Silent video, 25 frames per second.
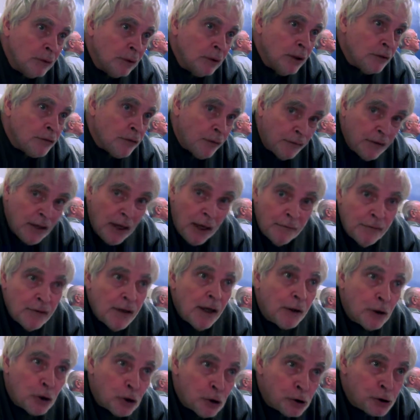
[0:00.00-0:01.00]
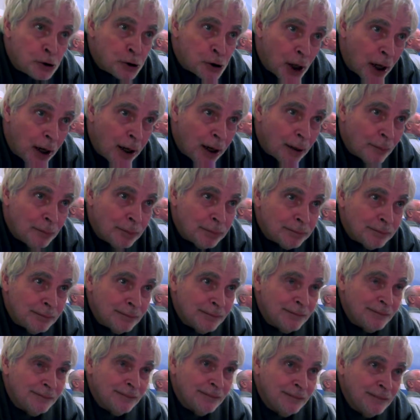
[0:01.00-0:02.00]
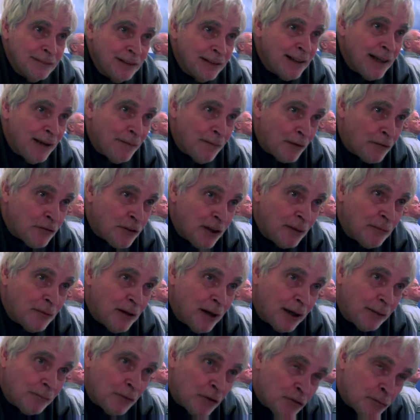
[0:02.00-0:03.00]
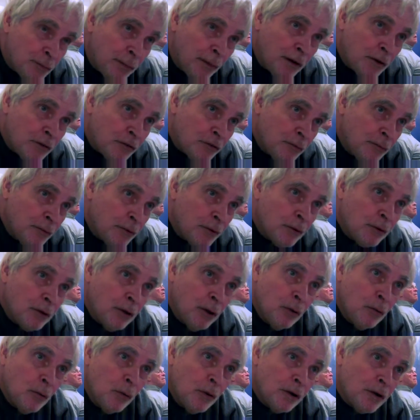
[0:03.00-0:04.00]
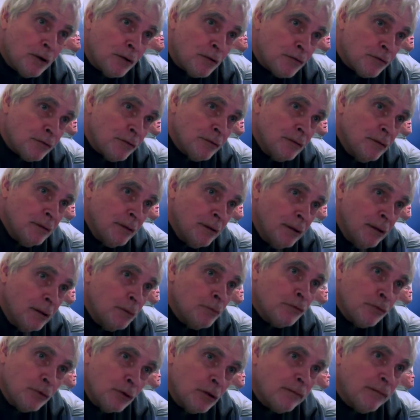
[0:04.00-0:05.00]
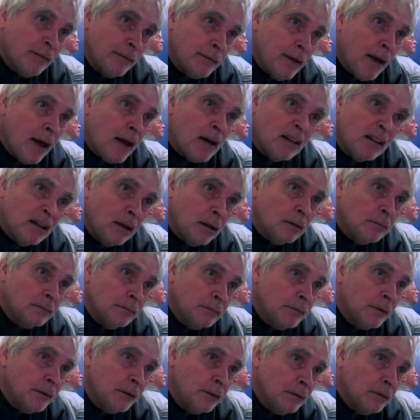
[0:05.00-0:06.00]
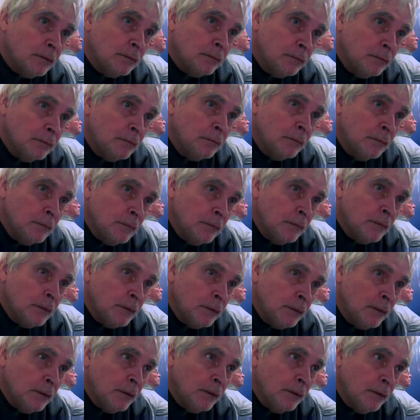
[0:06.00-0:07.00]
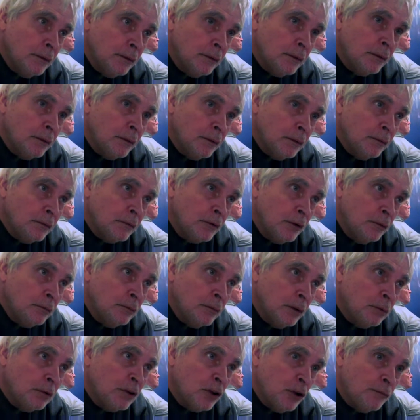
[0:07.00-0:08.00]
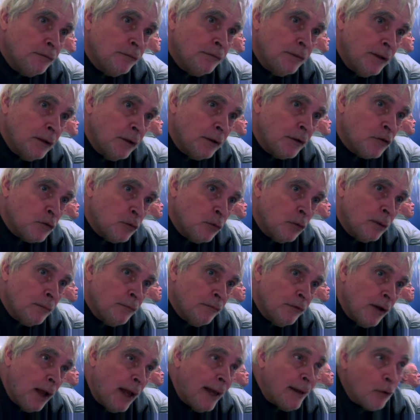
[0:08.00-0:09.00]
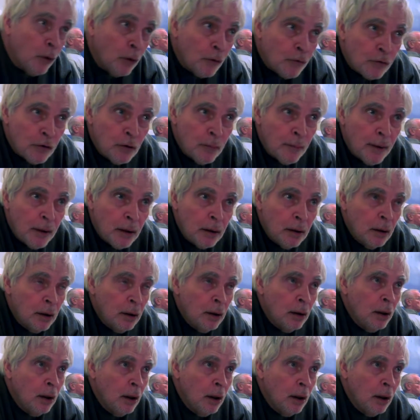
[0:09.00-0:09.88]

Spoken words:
because if you had a good job, you'd have that same kind of response from your co-workers. It's sort of like that. And there were good feelings, warm feelings. And also my